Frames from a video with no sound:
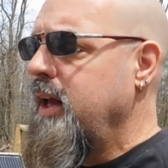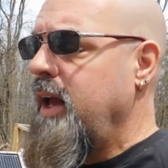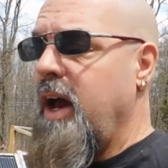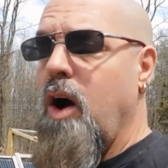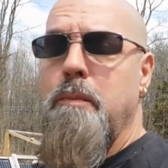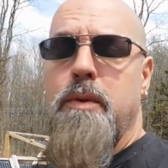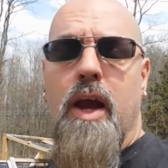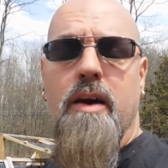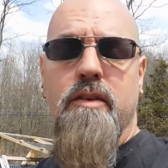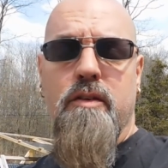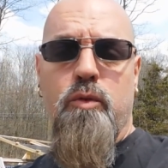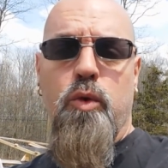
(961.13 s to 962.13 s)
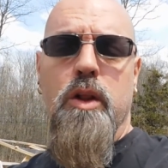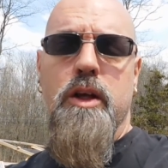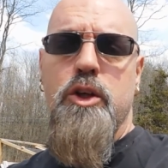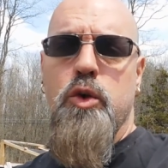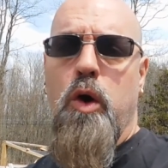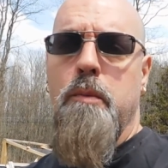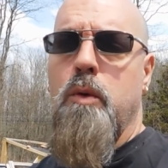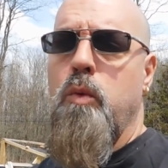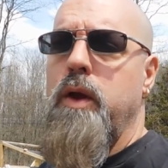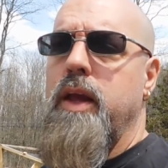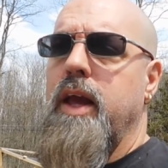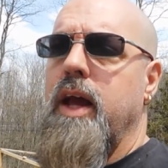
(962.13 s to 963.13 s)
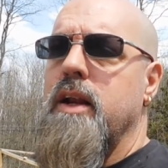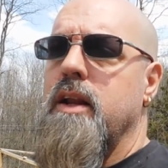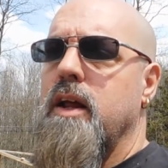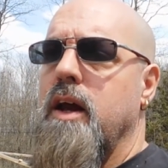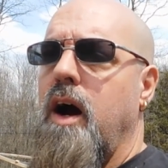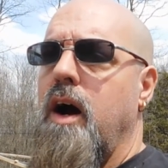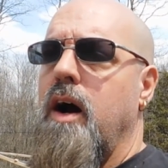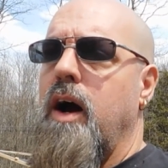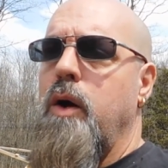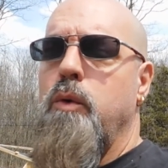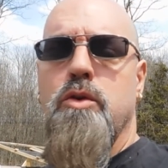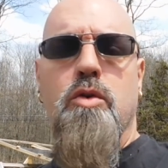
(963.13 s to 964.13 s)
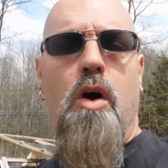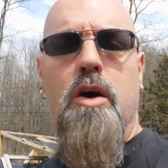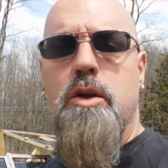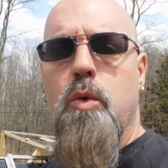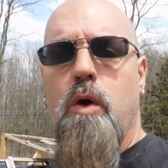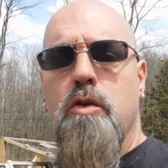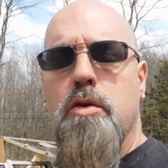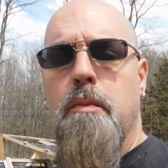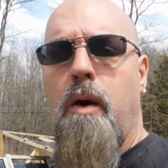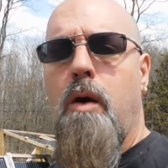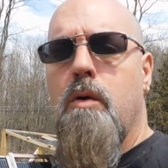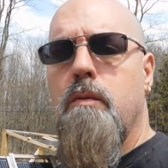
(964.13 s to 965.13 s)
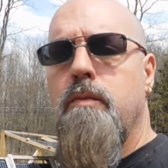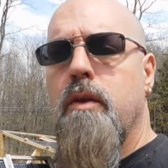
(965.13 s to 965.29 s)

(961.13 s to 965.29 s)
I hope you're having a really enjoyable weekend. Uh, I will talk to you all tomorrow.